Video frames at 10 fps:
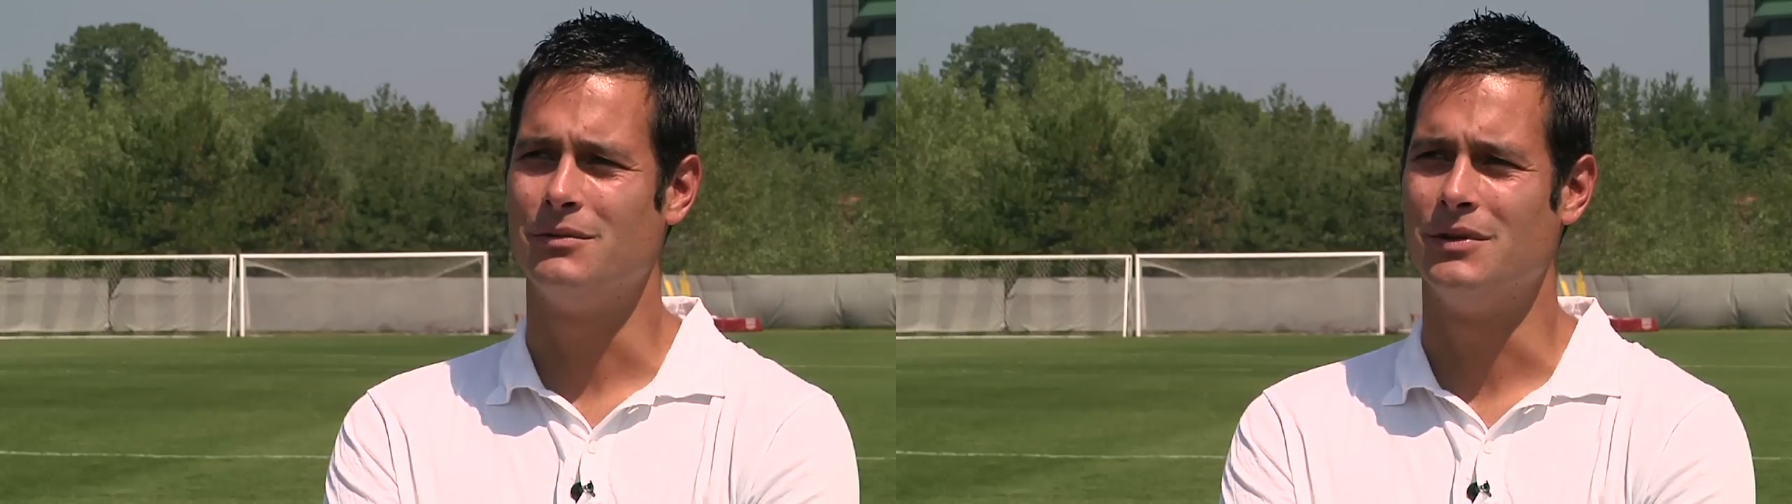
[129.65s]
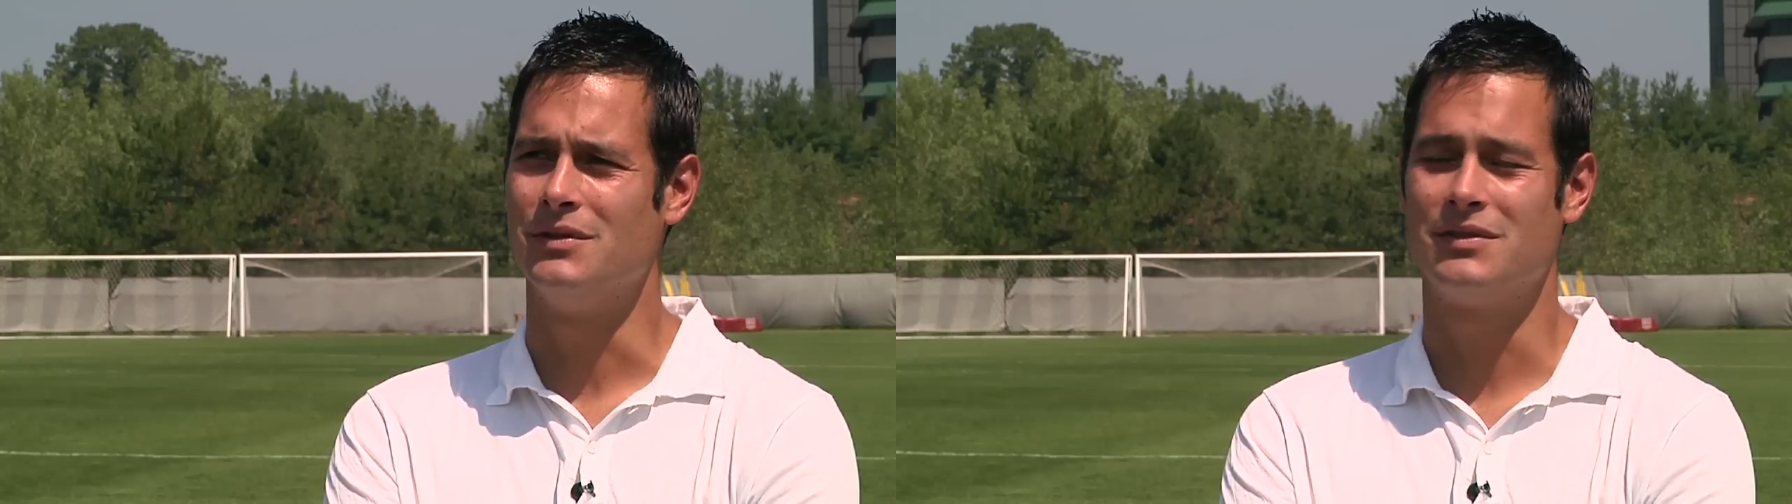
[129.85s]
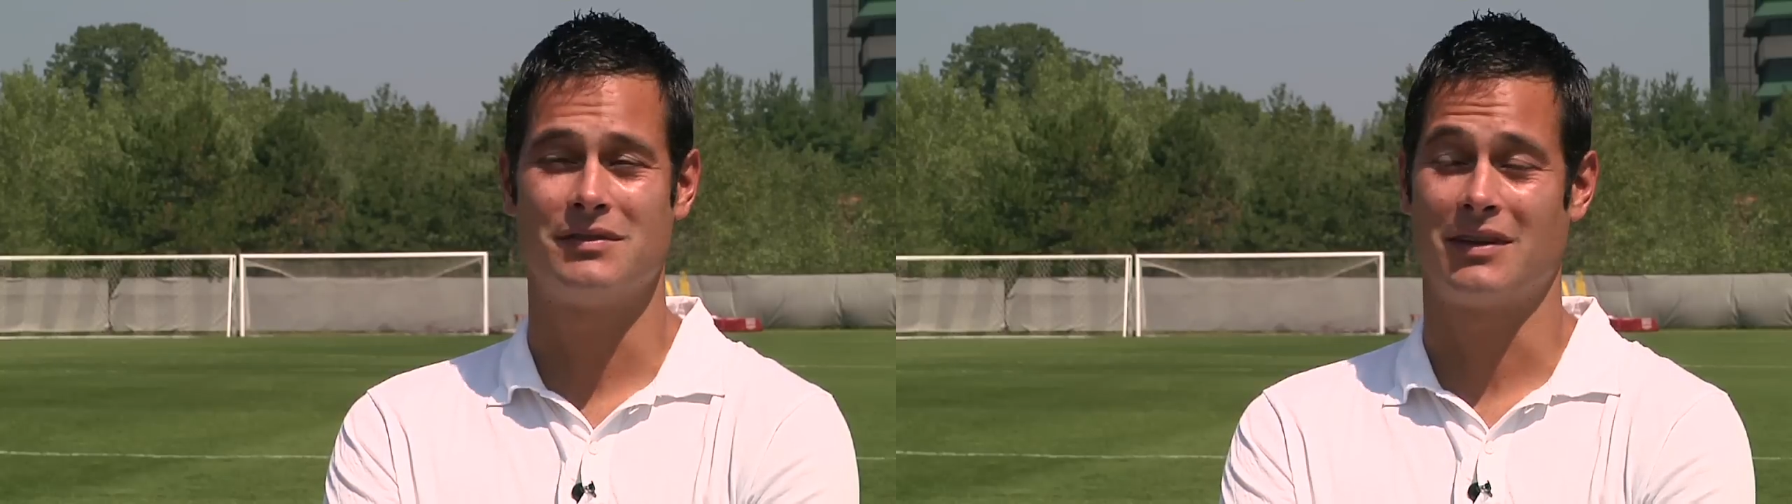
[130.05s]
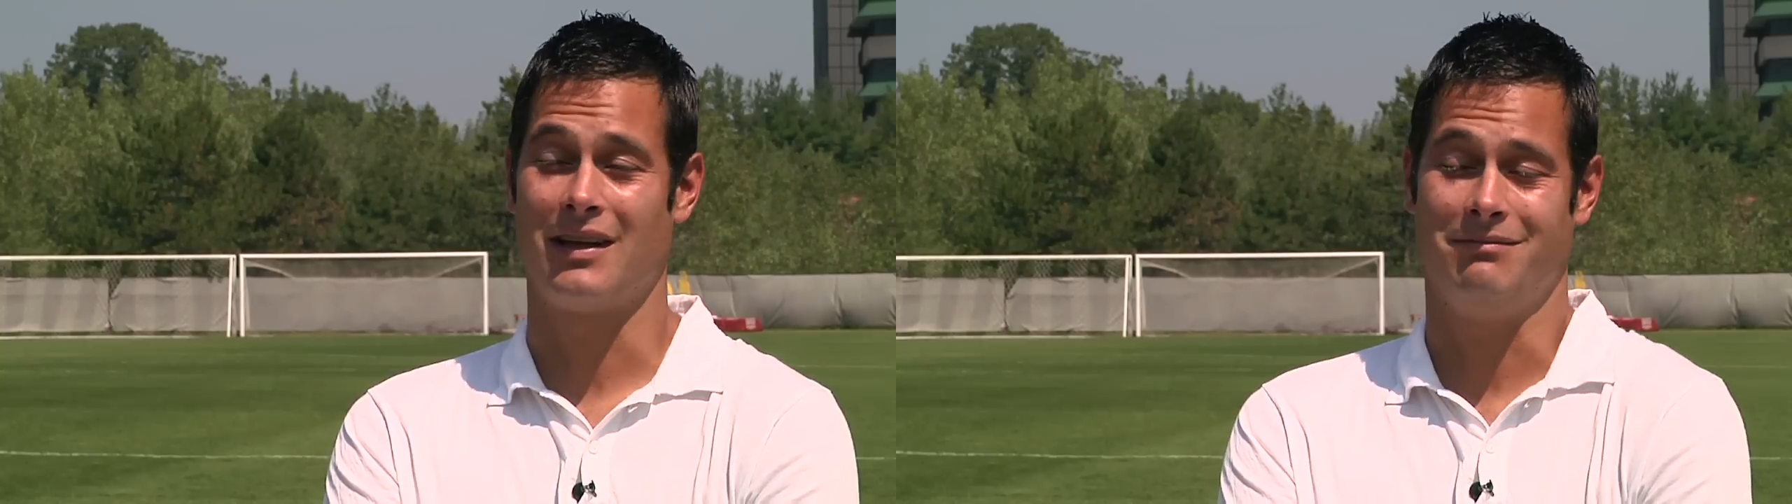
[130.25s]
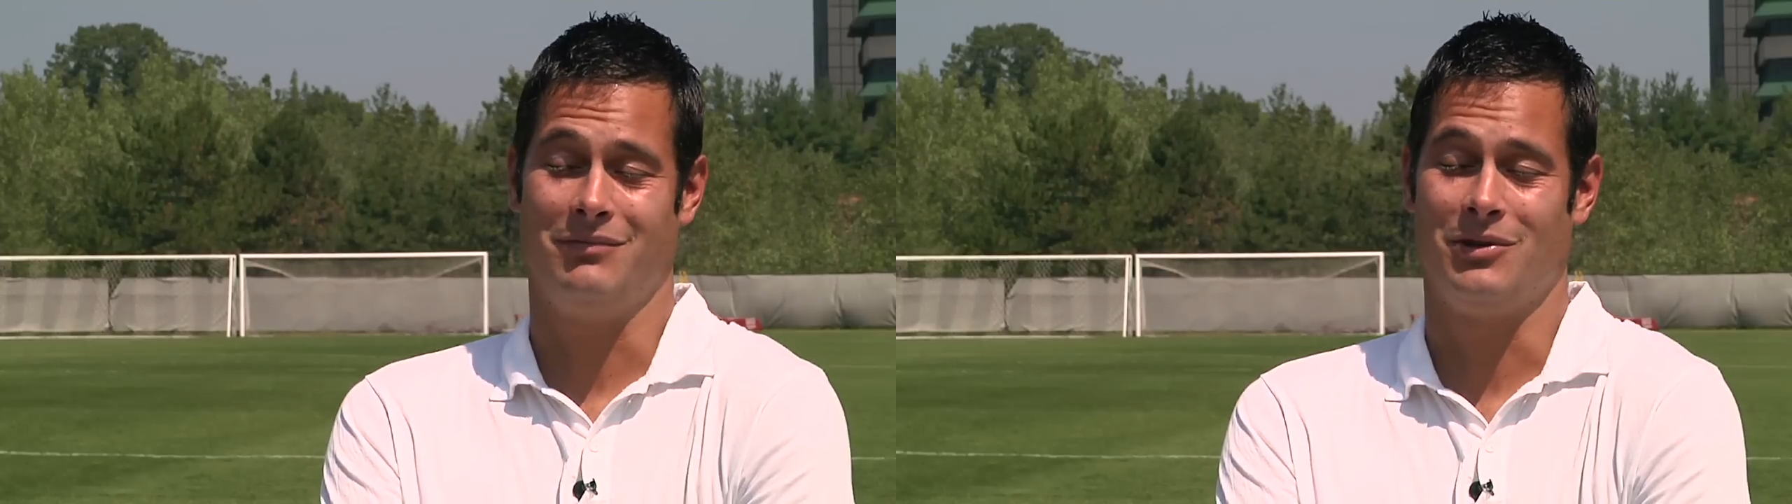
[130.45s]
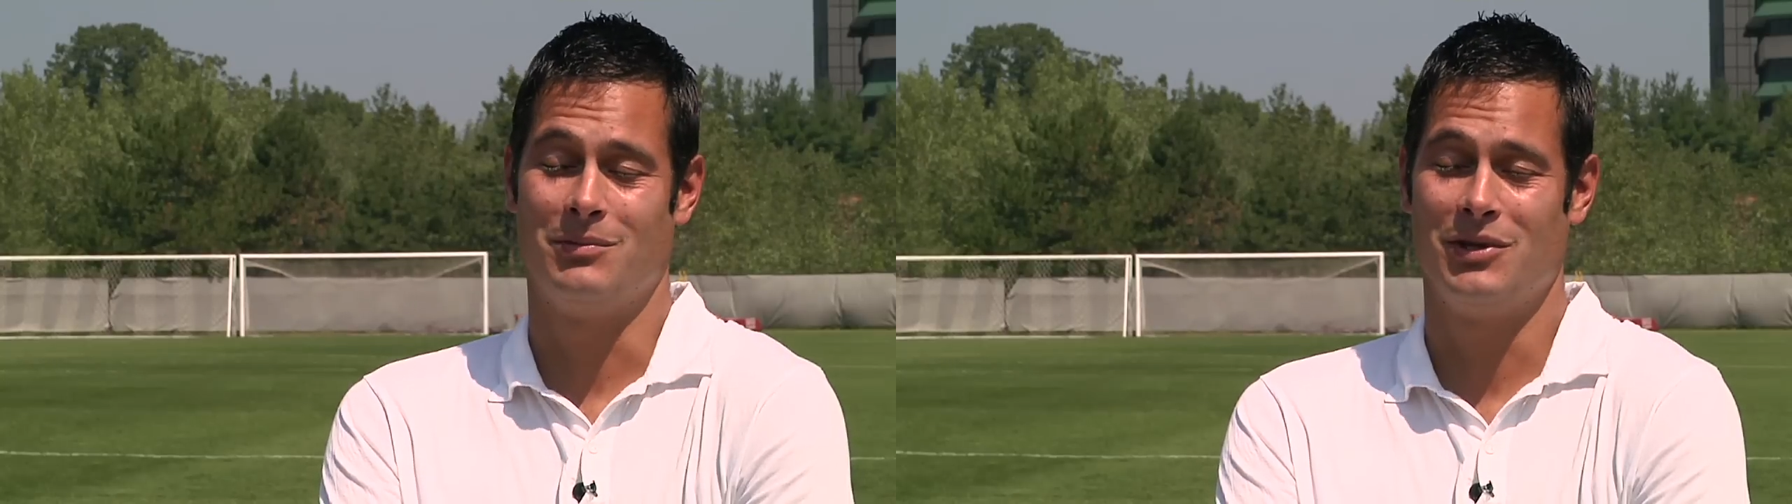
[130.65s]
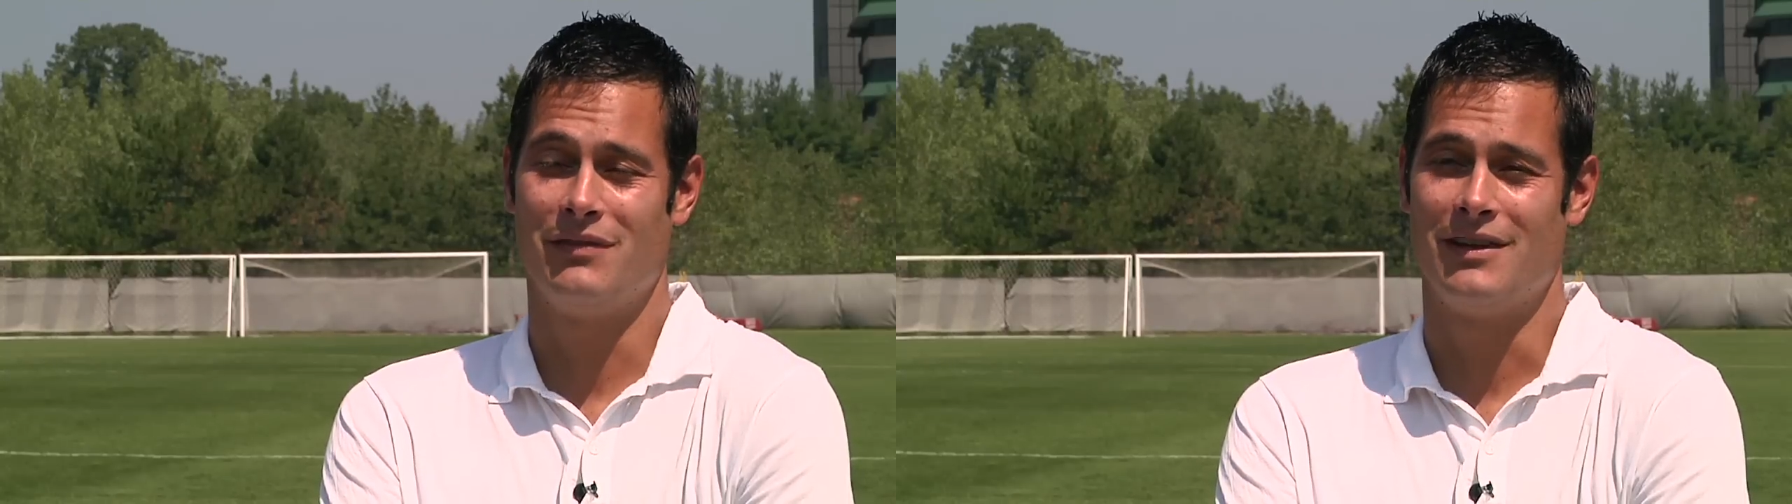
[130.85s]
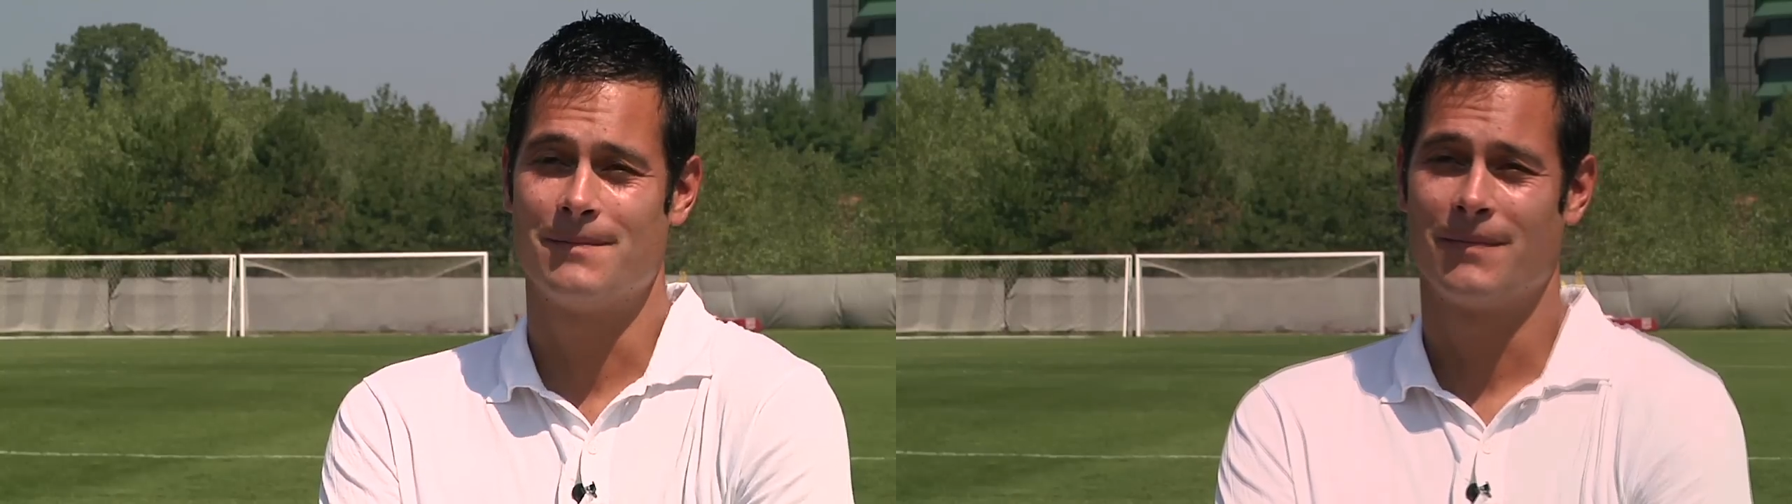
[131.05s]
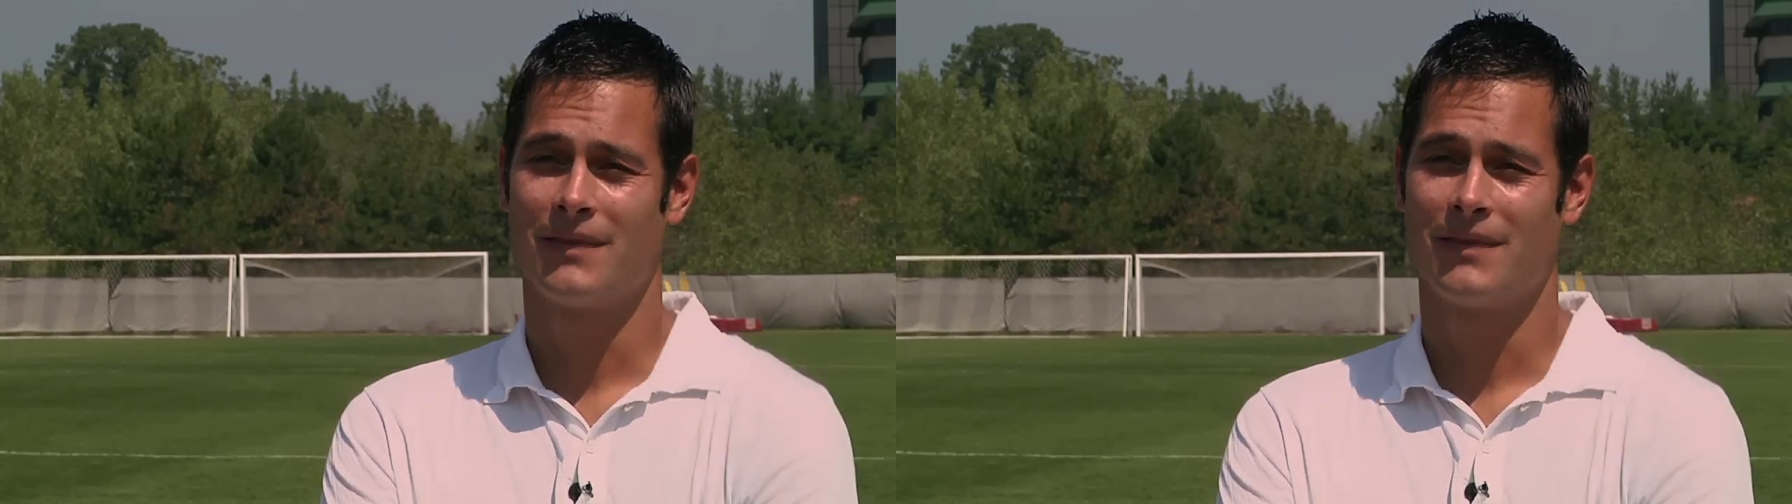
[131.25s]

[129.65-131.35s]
was, I couldn't believe it.